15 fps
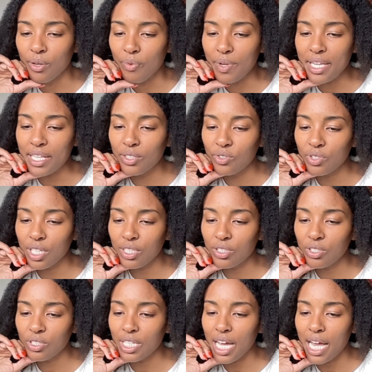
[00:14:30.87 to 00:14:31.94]
We can trust
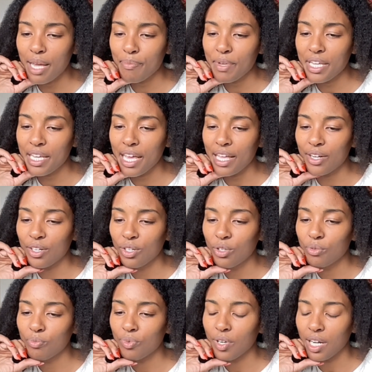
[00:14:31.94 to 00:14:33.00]
her timing and our
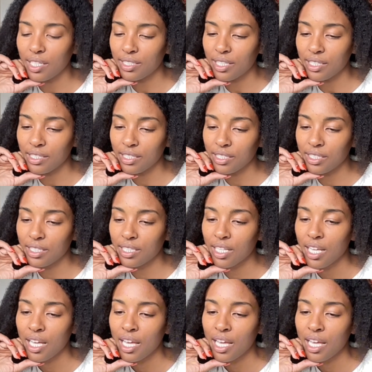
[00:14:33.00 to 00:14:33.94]
own processes.